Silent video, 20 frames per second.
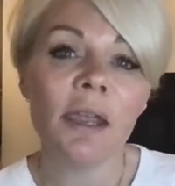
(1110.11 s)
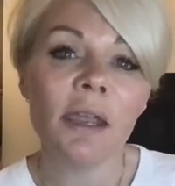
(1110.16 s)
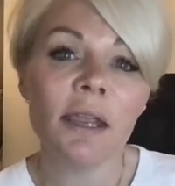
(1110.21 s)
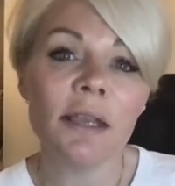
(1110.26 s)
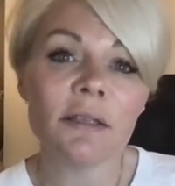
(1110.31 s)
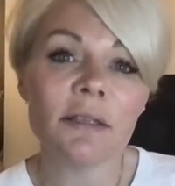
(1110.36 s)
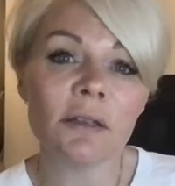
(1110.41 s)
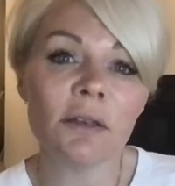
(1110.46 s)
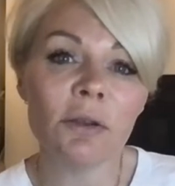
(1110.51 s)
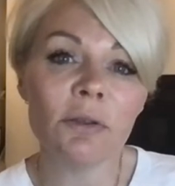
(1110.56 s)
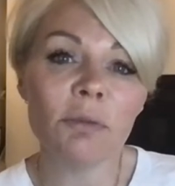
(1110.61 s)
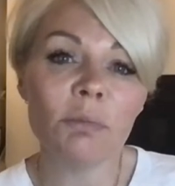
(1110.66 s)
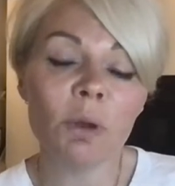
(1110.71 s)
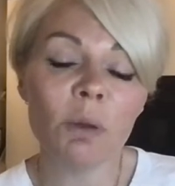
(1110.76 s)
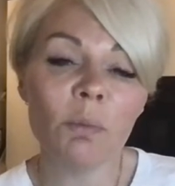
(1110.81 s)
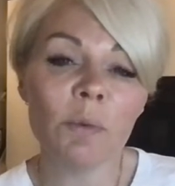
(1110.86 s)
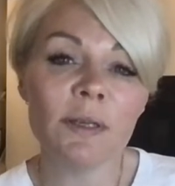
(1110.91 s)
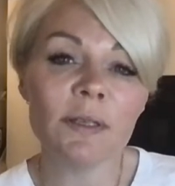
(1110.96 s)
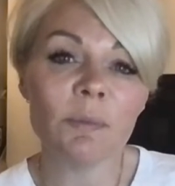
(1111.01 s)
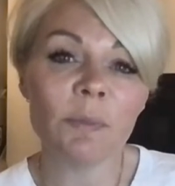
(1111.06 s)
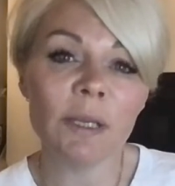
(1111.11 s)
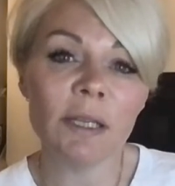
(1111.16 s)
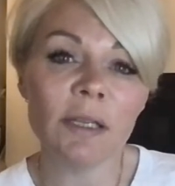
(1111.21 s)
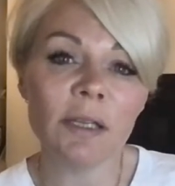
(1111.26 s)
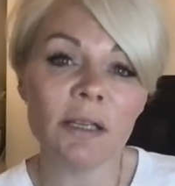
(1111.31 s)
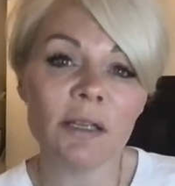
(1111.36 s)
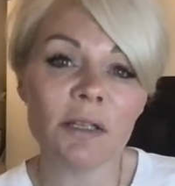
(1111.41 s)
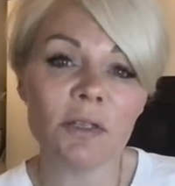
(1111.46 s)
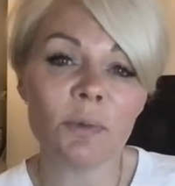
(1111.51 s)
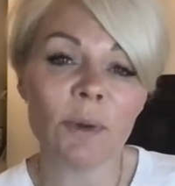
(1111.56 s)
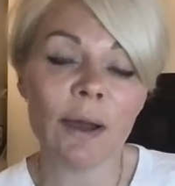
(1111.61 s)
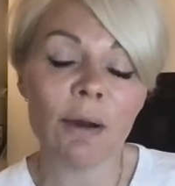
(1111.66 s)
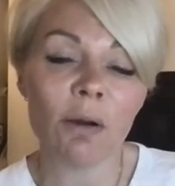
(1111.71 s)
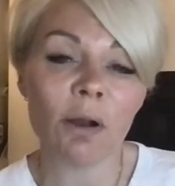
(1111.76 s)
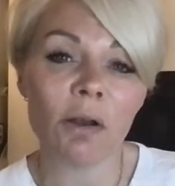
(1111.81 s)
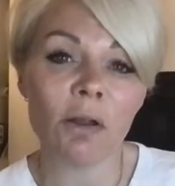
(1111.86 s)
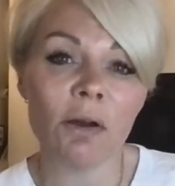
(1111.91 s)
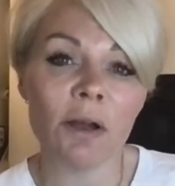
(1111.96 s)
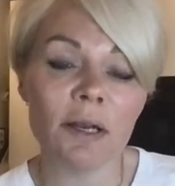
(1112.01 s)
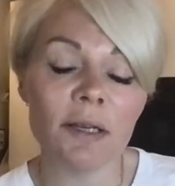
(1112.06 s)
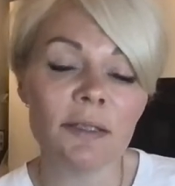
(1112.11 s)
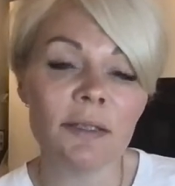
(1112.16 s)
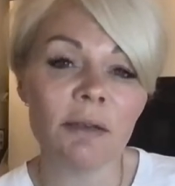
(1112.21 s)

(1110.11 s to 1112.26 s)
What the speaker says: is I know that when we're speaking to our clients,